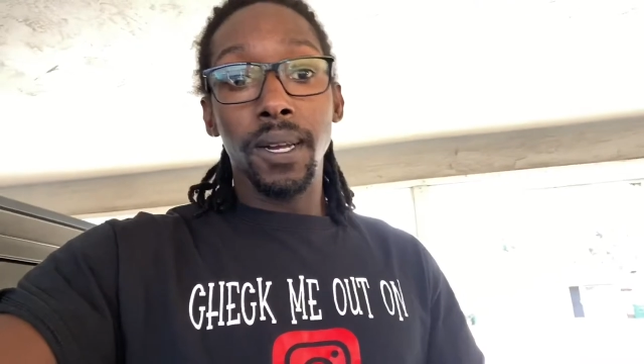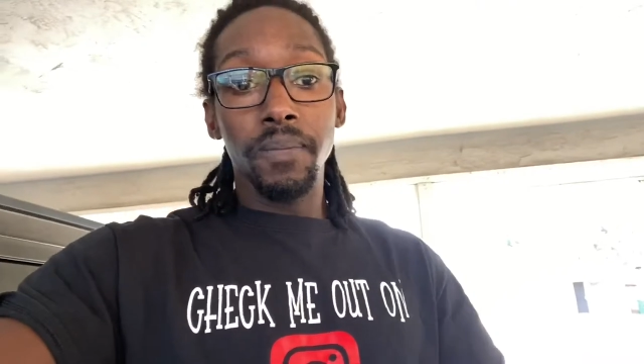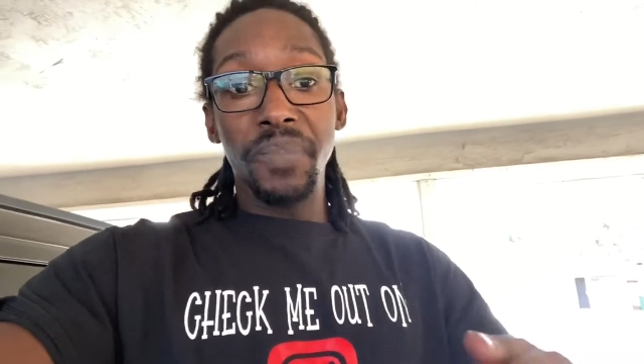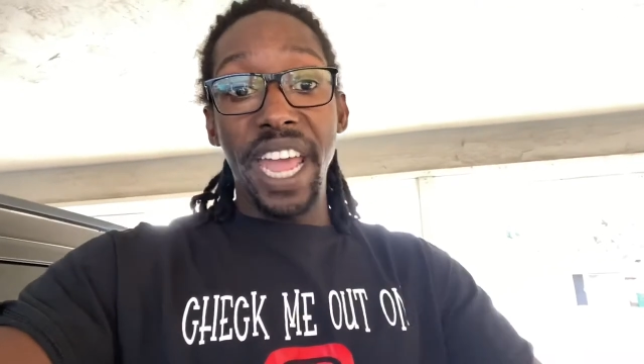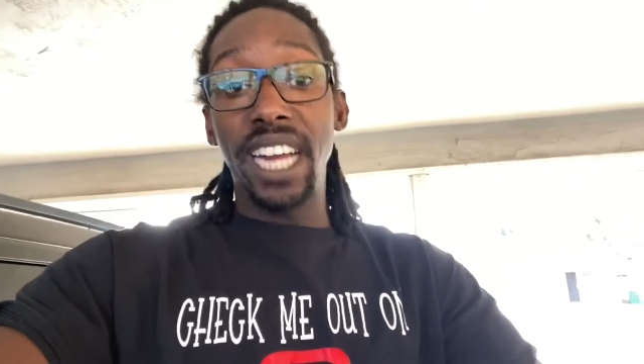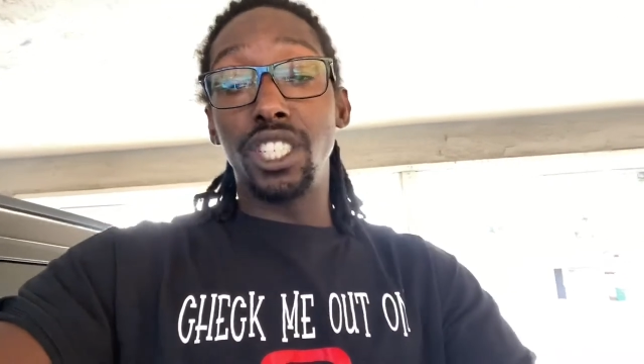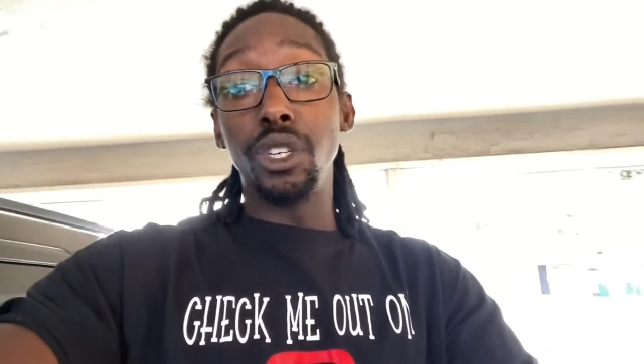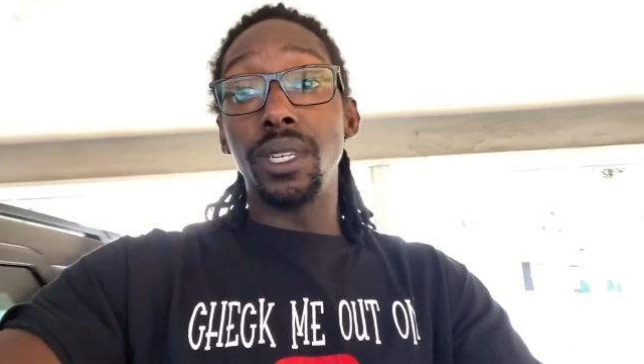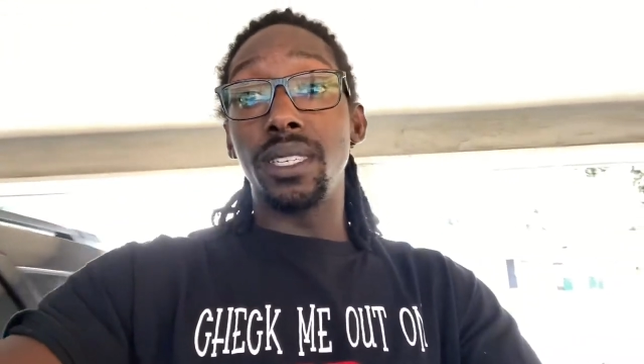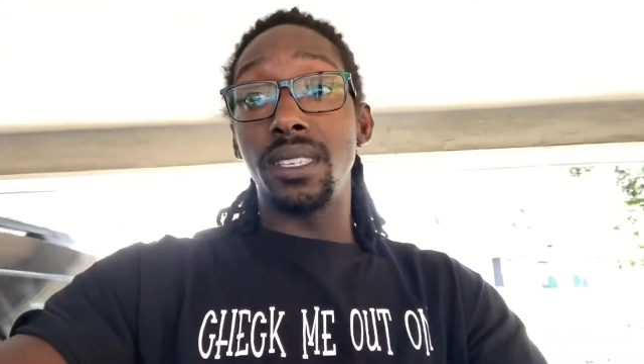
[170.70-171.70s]
as you
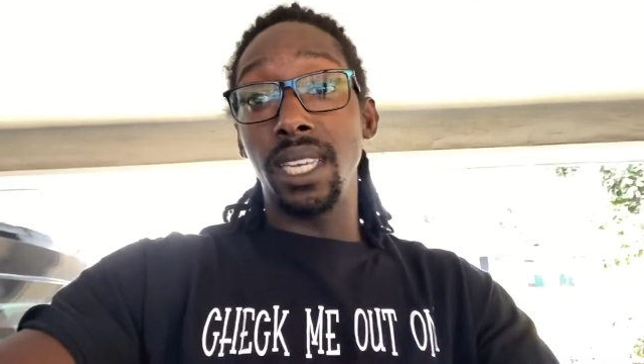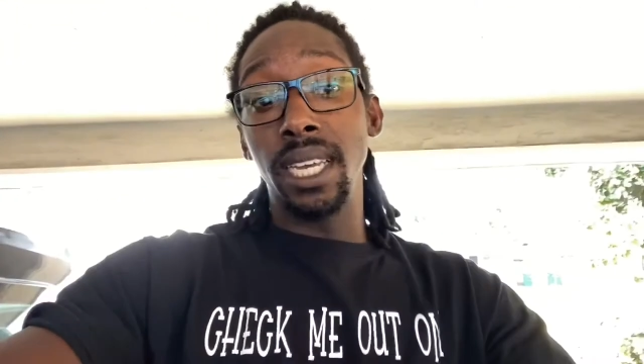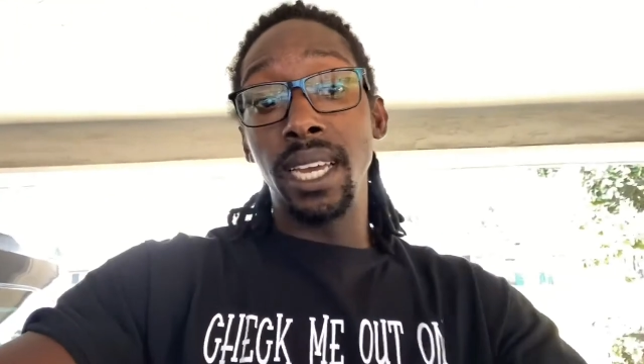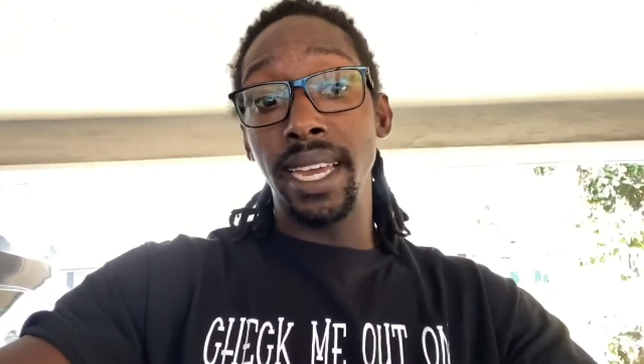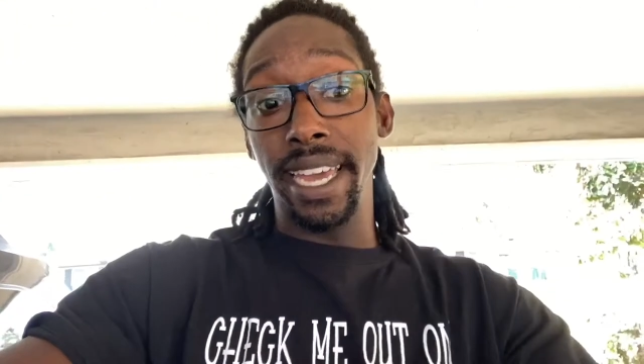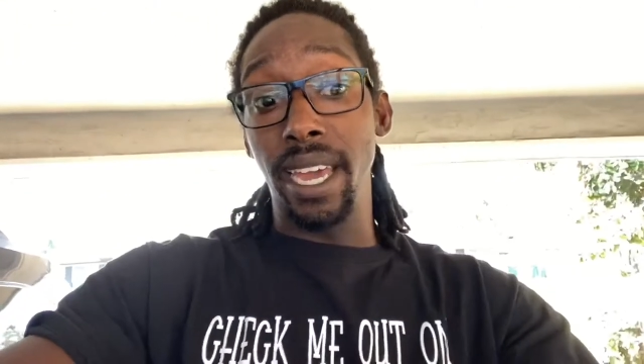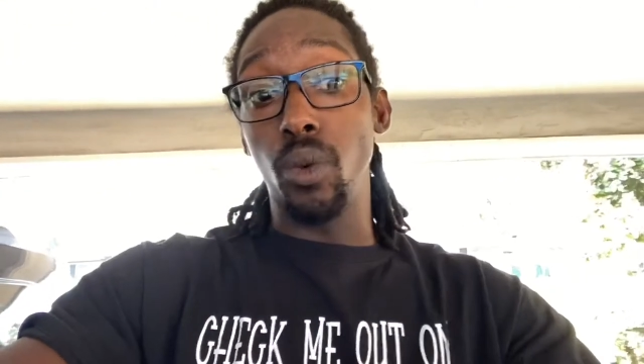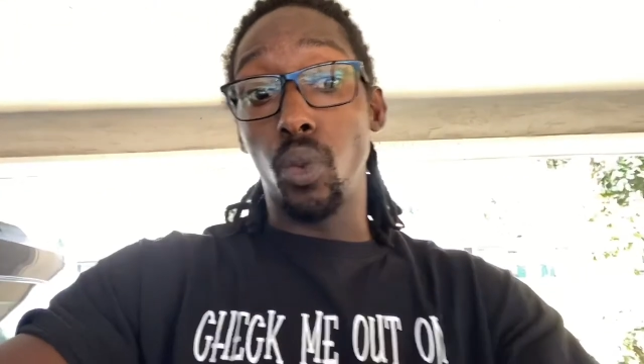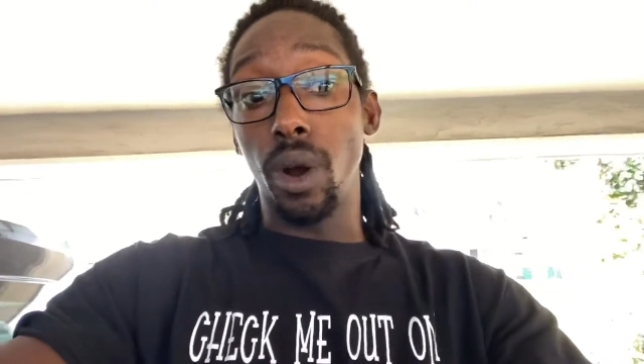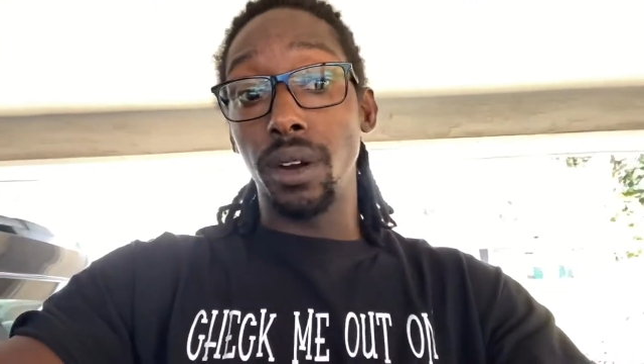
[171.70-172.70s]
can see, it
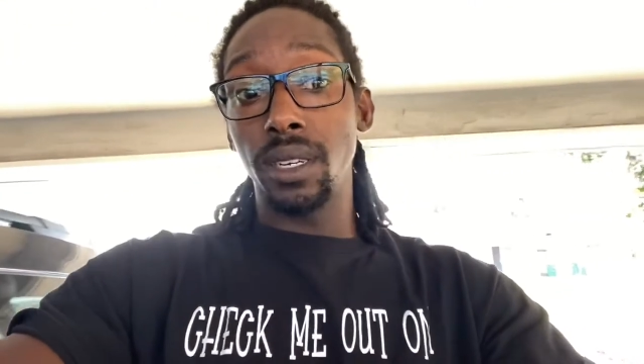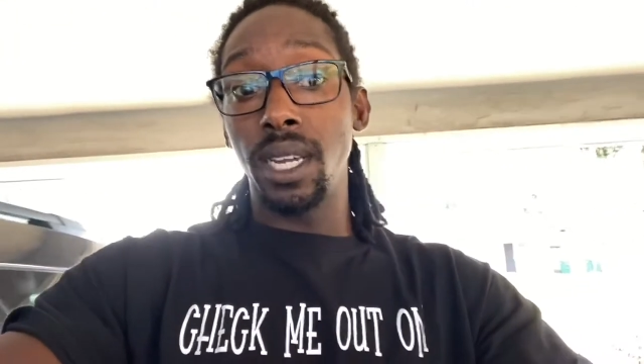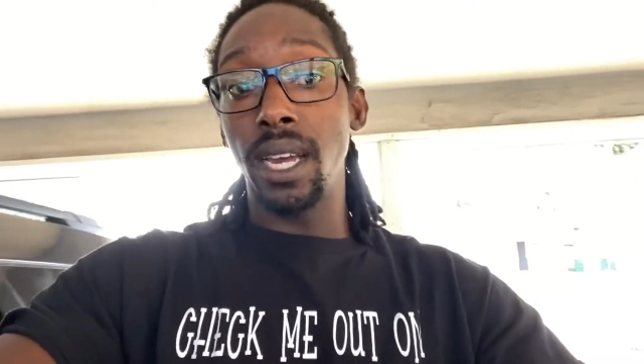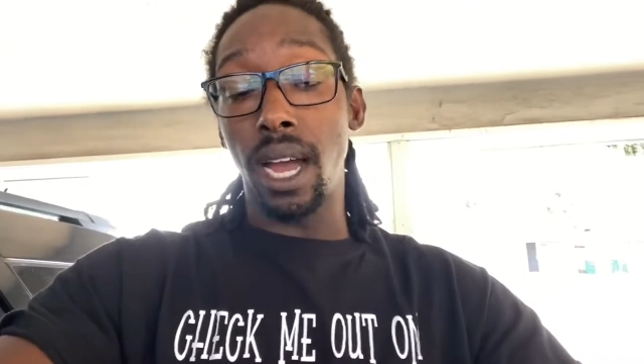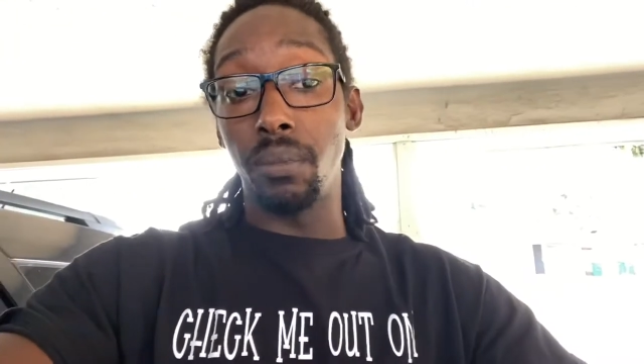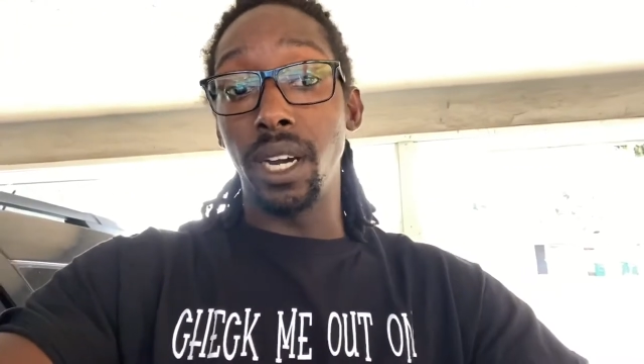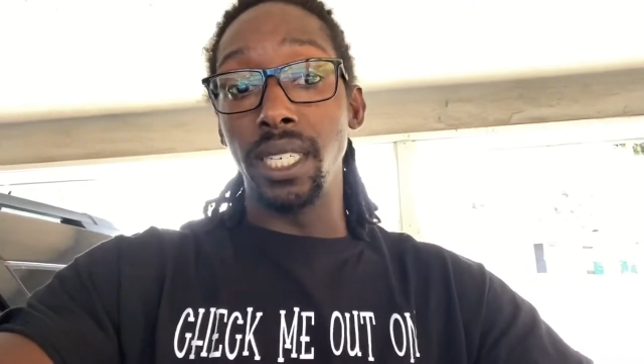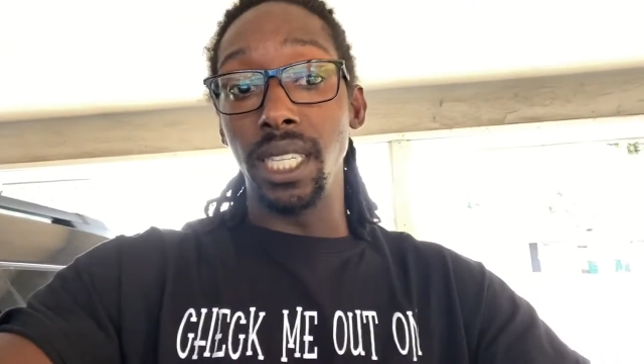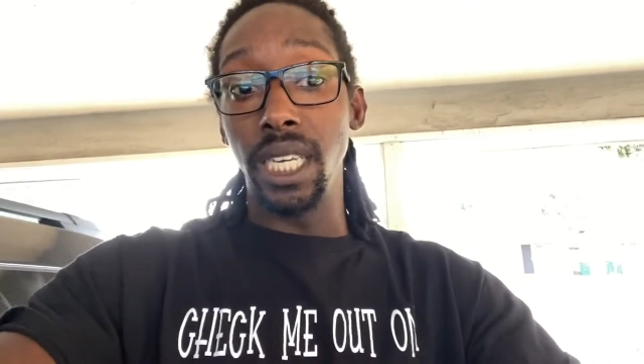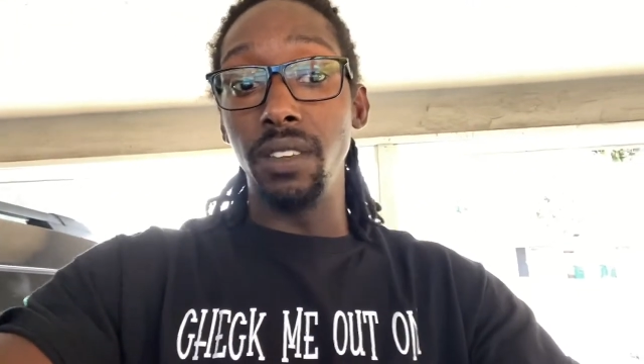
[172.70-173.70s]
worked. I'm gonna
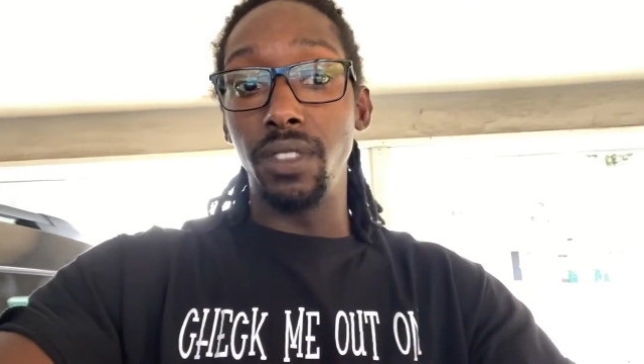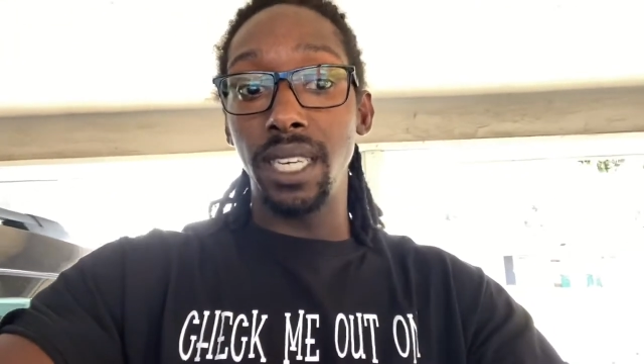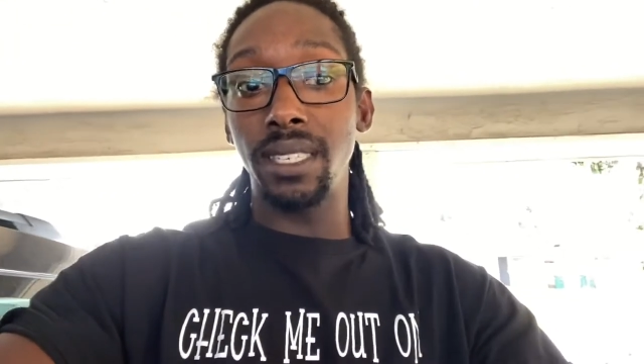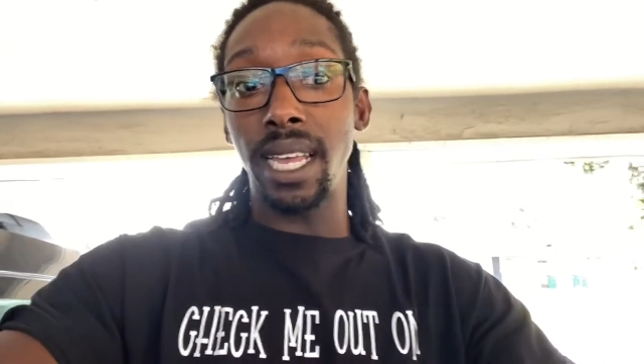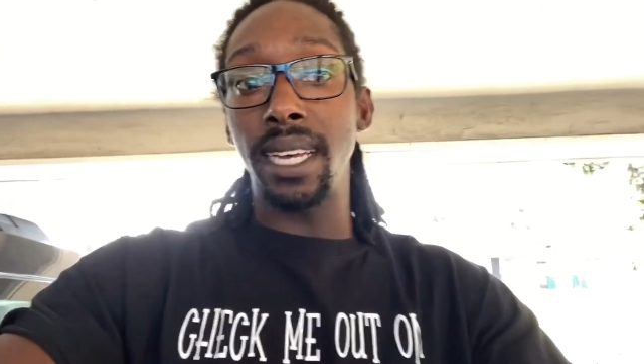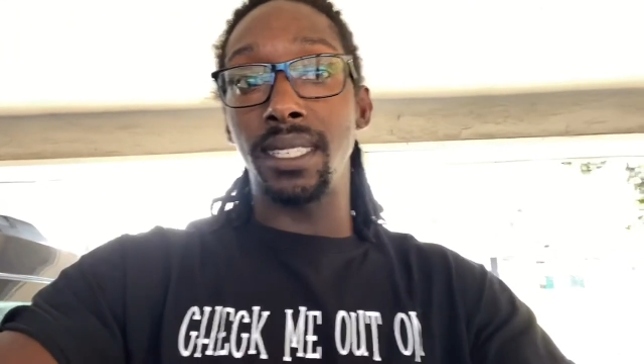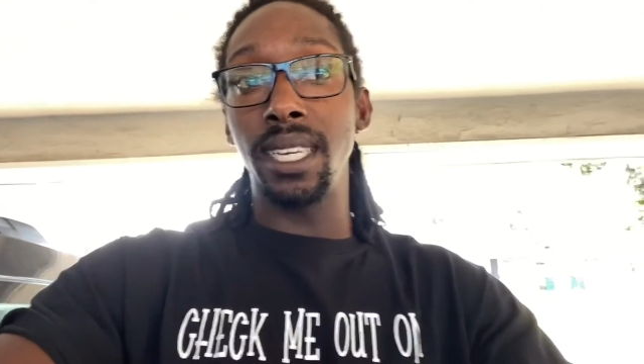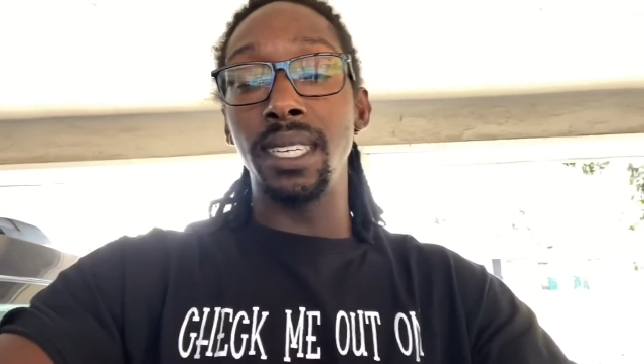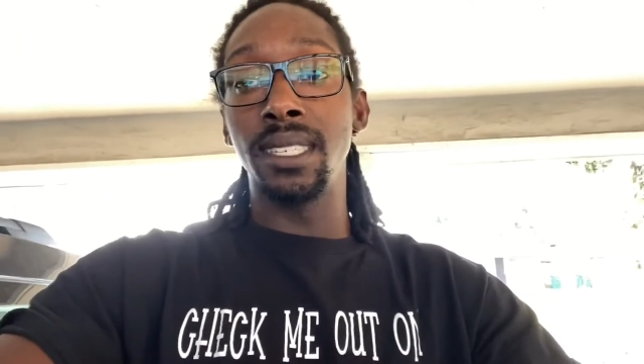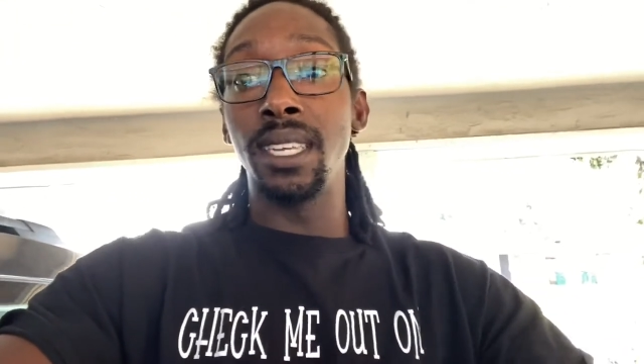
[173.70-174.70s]
leave this as
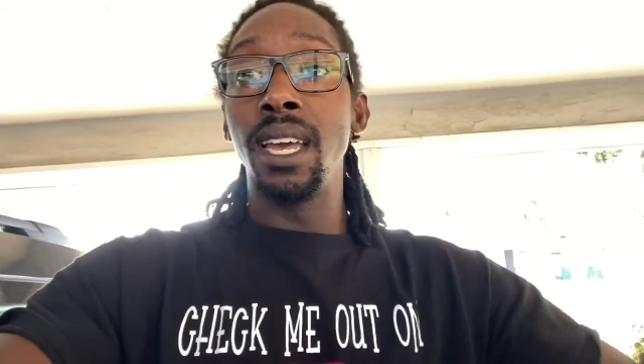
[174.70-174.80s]
is.